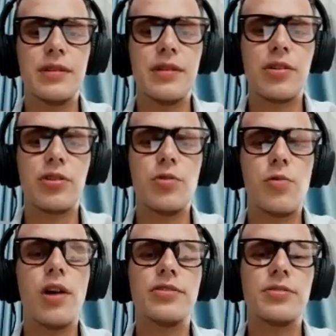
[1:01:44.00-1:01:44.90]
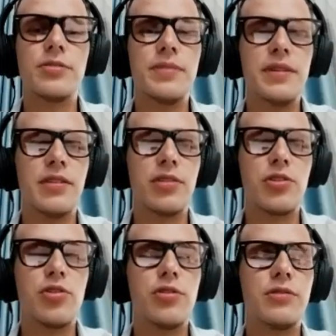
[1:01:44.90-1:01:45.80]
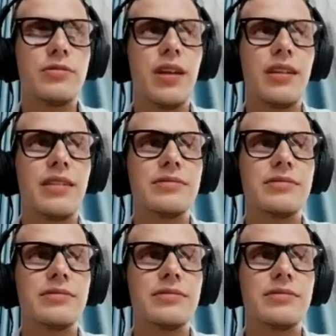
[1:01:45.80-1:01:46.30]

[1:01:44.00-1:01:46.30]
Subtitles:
you want to be, or who you like